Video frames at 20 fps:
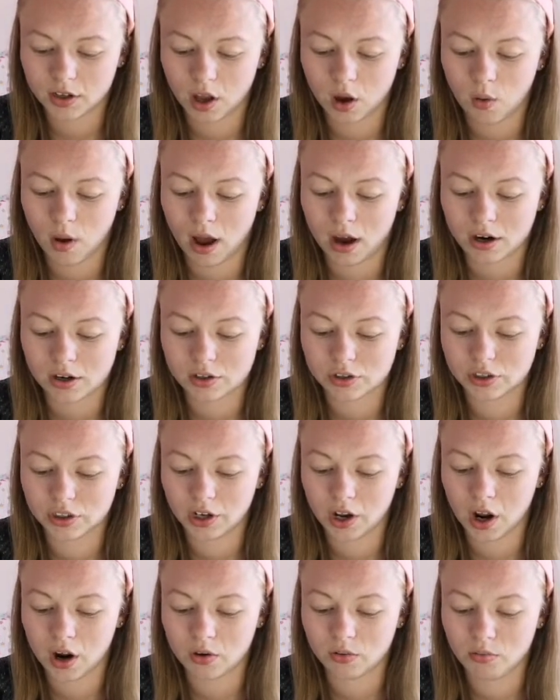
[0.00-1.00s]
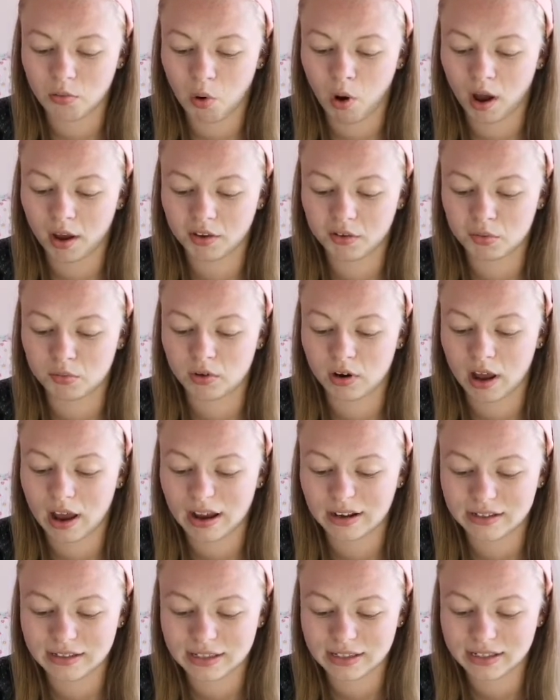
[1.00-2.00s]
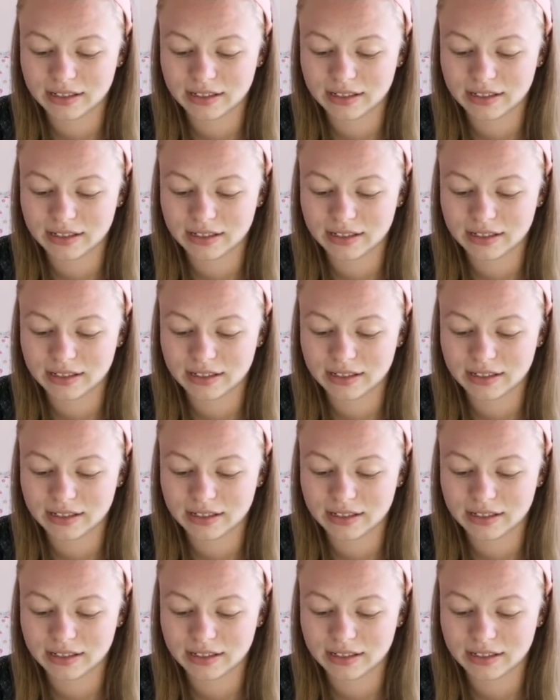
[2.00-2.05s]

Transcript: I don't actually know why someone asked